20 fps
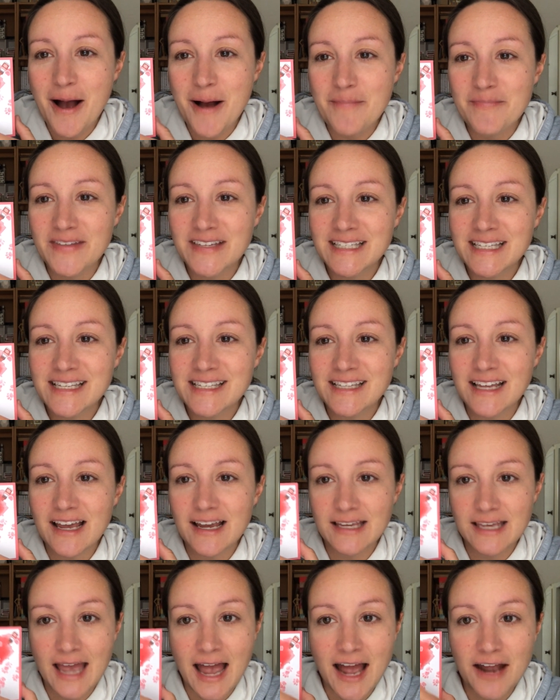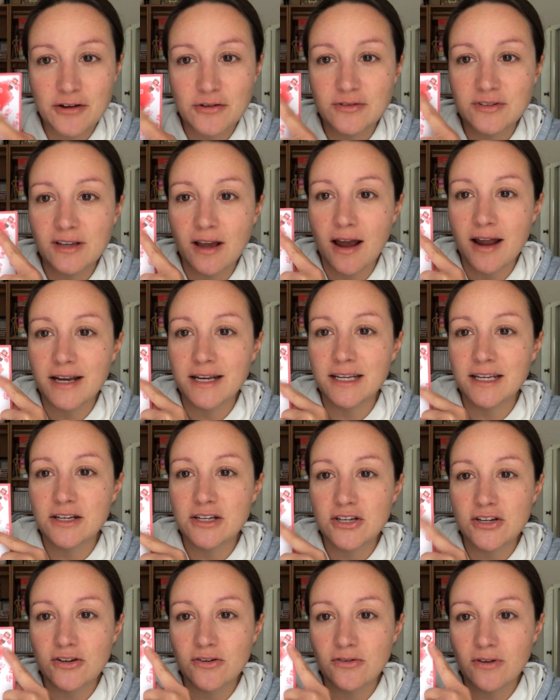this is a cat who's gotten
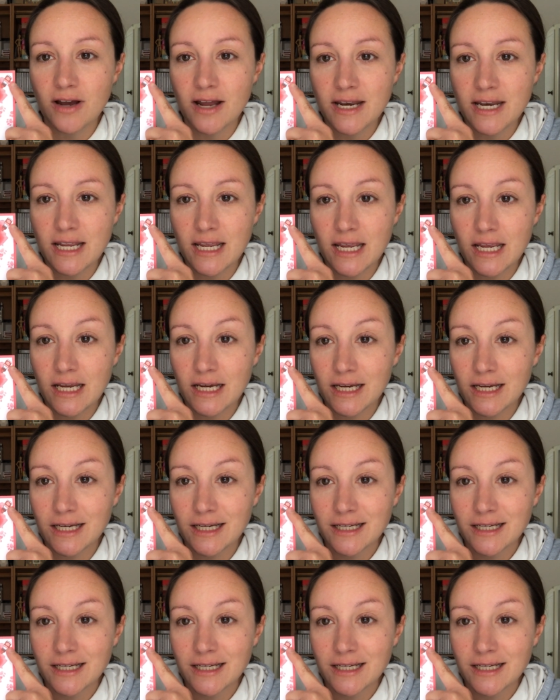into an ink